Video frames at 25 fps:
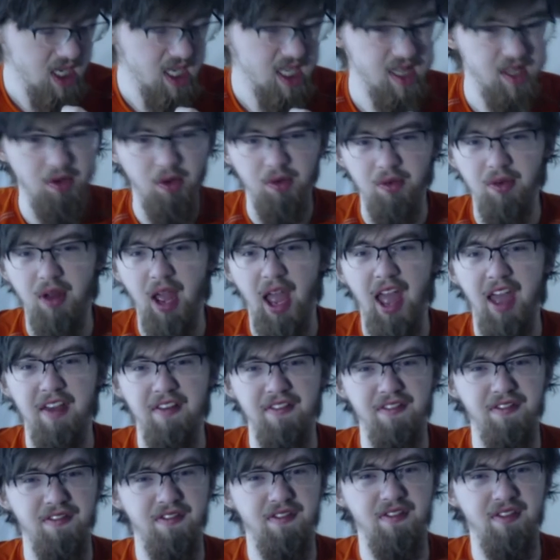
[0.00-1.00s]
don't
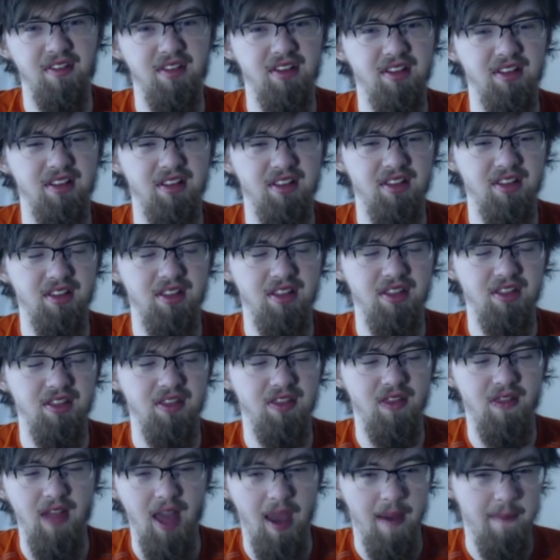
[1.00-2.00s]
have
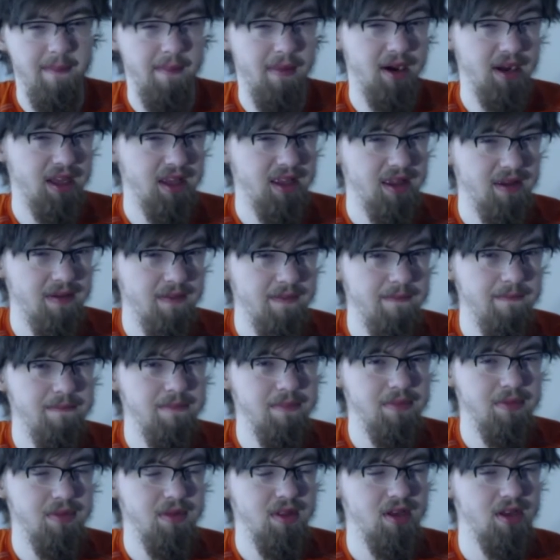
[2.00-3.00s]
that money,
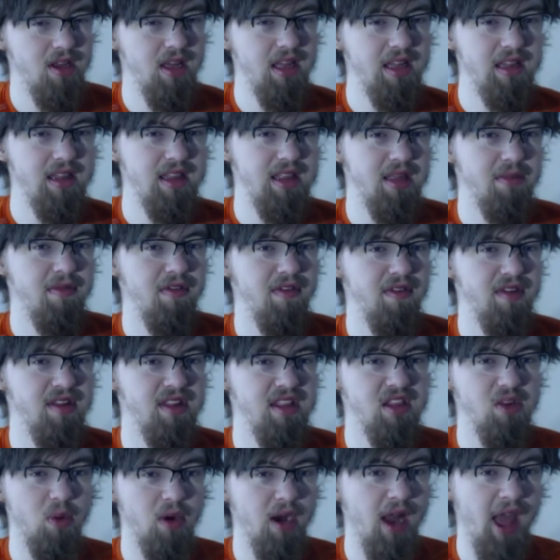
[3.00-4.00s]
and some of
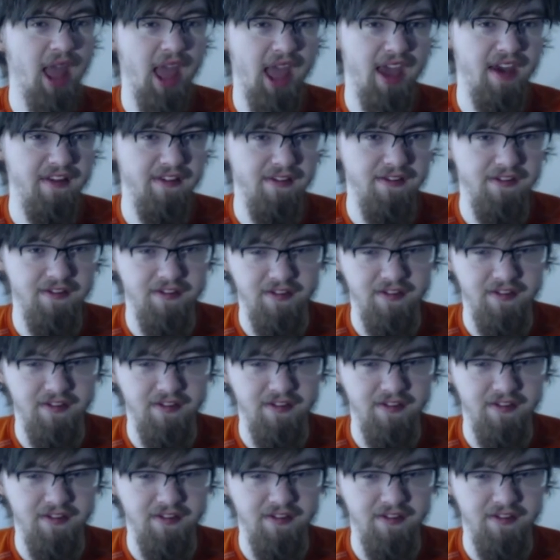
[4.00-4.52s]
us don't have